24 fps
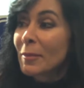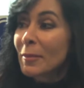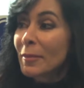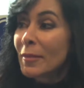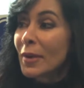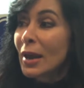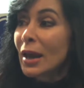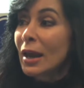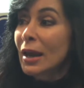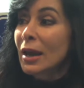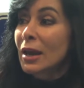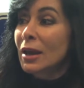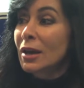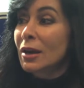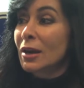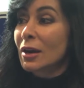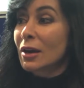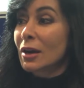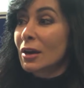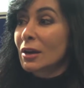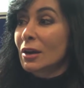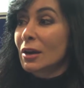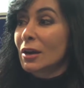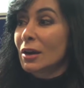
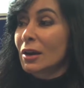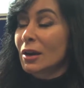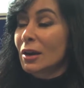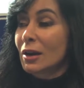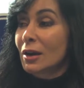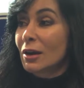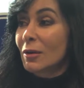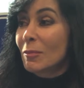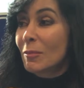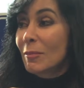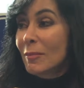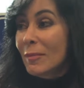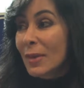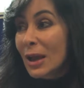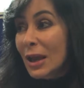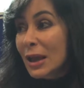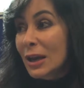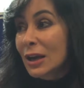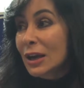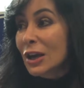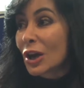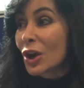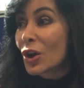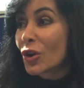
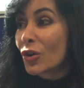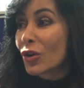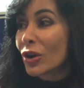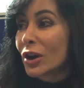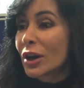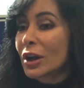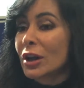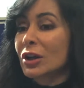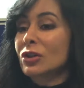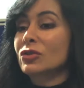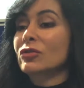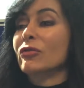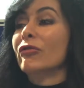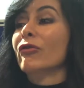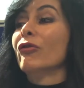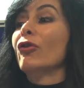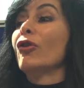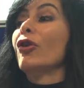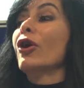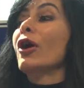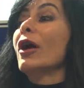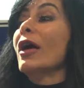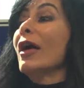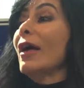main ingredients
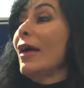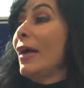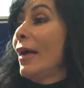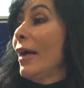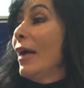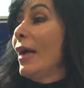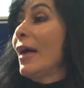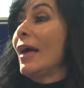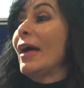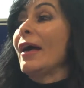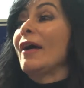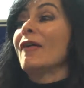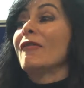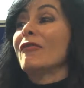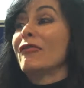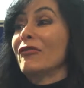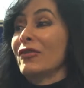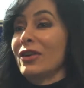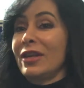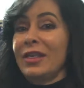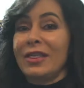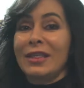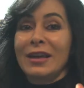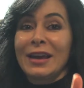for
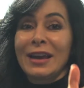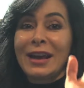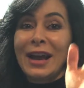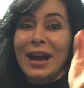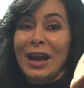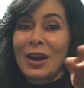everything.